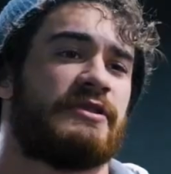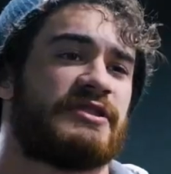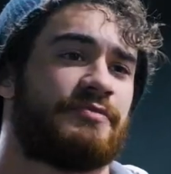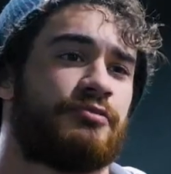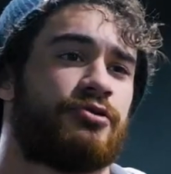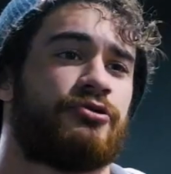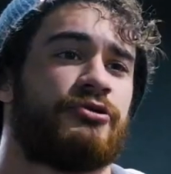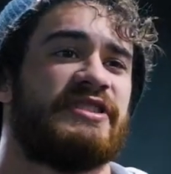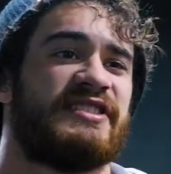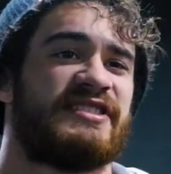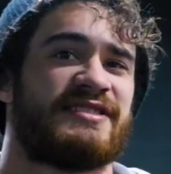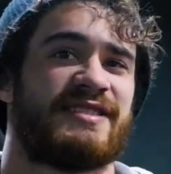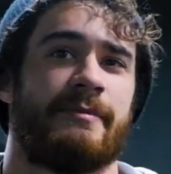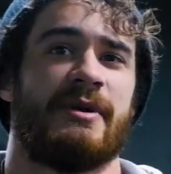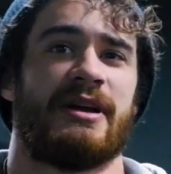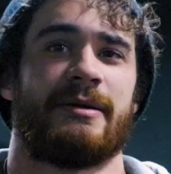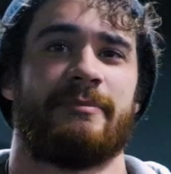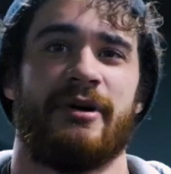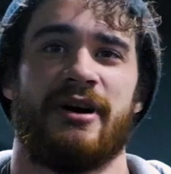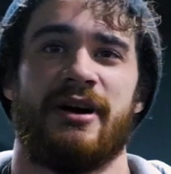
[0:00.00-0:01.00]
was
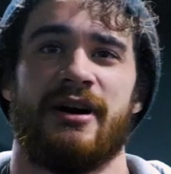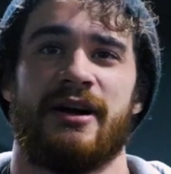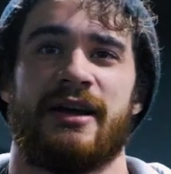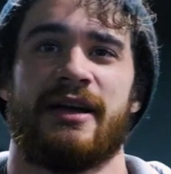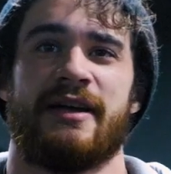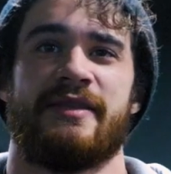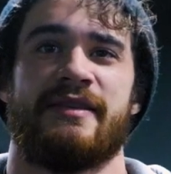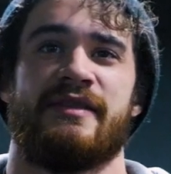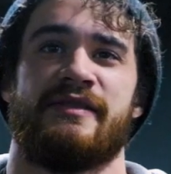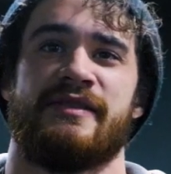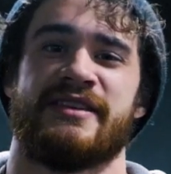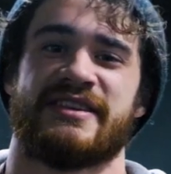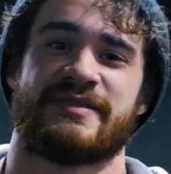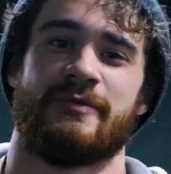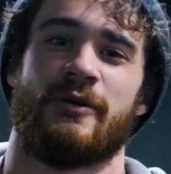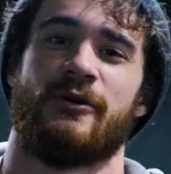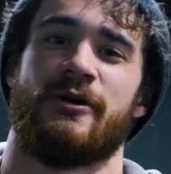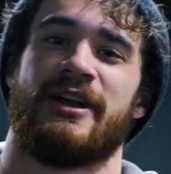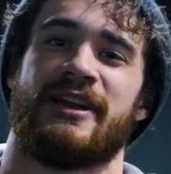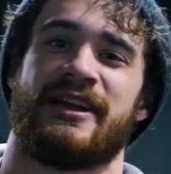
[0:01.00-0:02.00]
pre-stomach bug. And then this
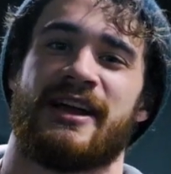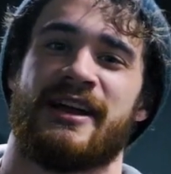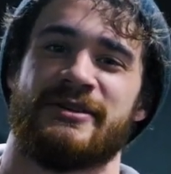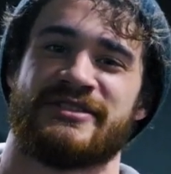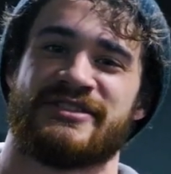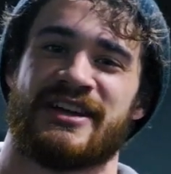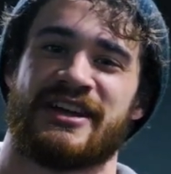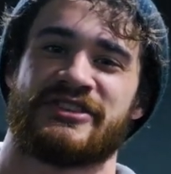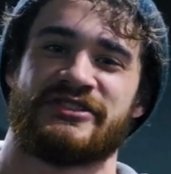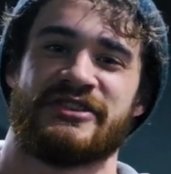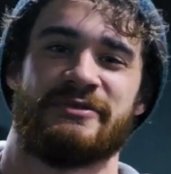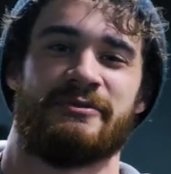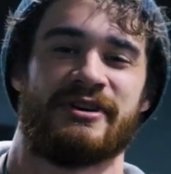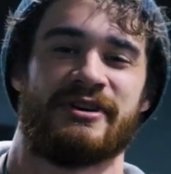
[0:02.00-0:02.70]
morning, I was actually